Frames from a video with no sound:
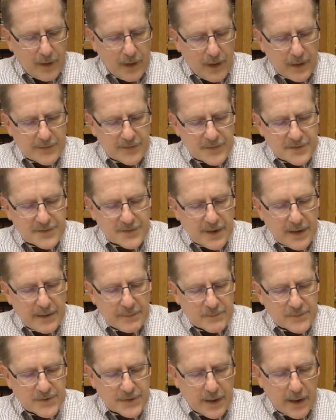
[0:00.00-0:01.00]
At the
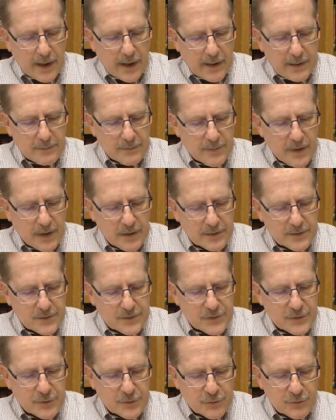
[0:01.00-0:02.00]
same time,
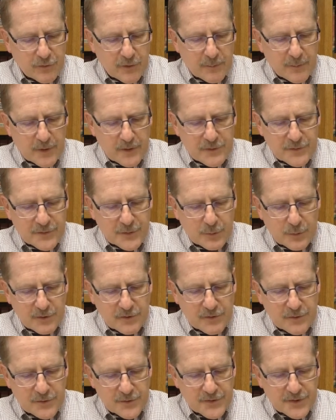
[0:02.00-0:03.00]
two criminals were
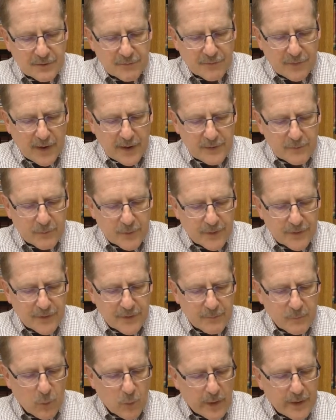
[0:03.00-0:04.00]
crucified with
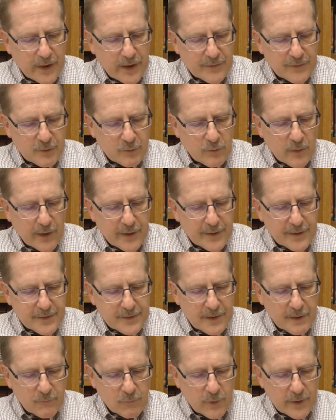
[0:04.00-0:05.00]
him, one on the right
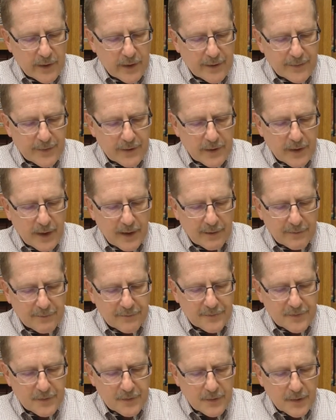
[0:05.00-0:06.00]
and one on the
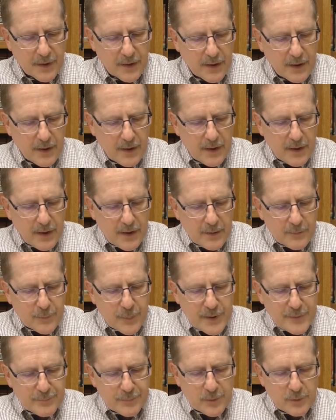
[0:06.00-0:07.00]
left.
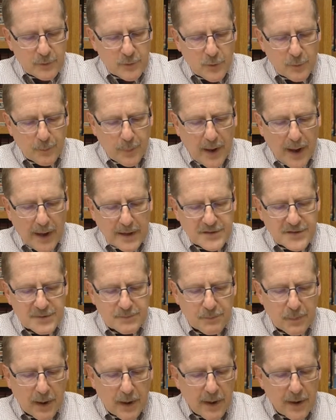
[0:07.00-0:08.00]
People who
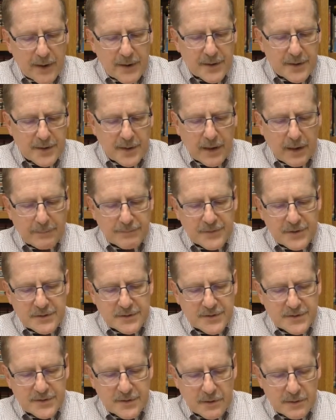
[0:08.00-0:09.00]
passed by kept
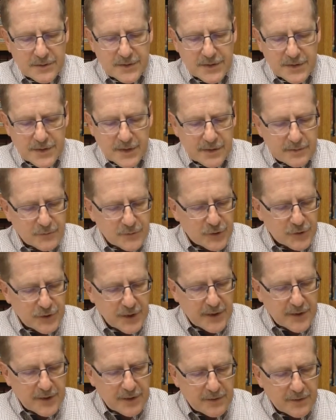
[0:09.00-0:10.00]
insulting him,
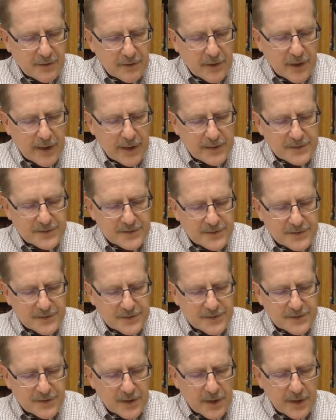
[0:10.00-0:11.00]
shaking their heads
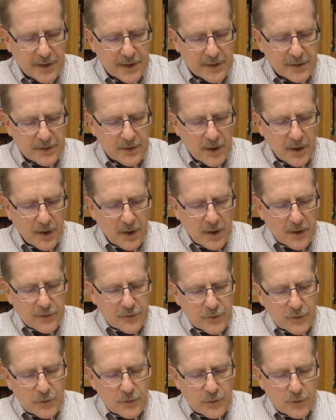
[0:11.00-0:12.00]
and saying,
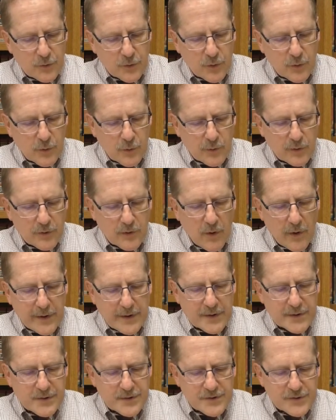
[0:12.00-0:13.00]
You who are going
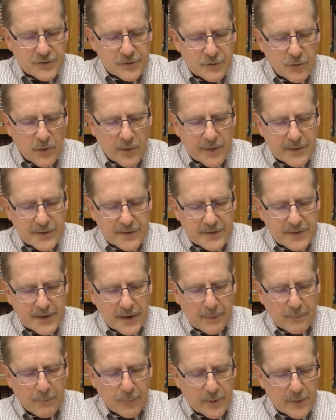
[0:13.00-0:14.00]
to destroy the
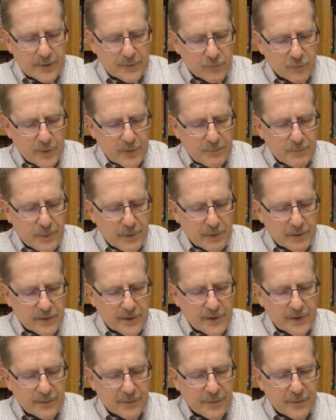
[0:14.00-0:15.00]
temple and rebuild
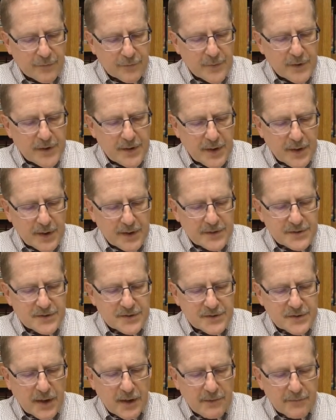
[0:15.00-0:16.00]
it in three days,
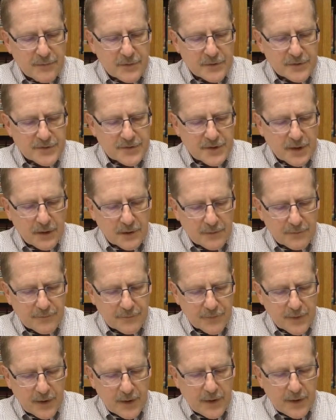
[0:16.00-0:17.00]
save
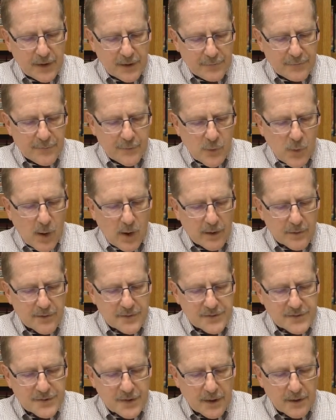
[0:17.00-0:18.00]
yourself. If you are
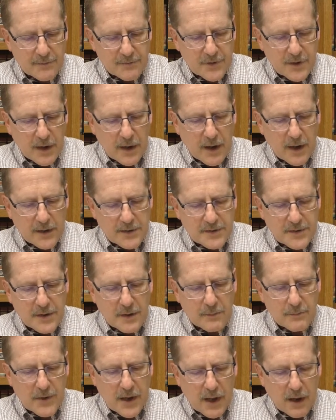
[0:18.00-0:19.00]
the Son of God,
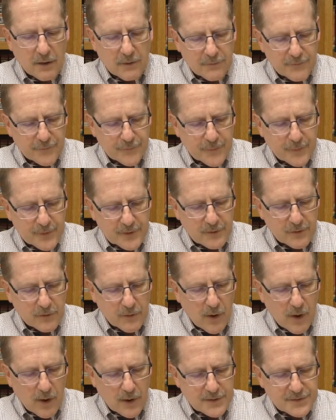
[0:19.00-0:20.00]
come down from the
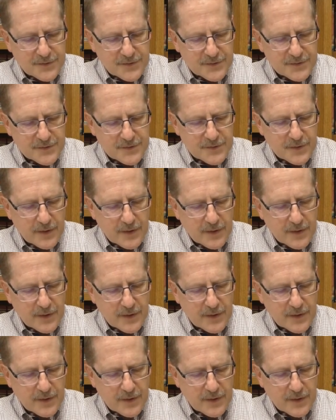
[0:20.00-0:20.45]
cross.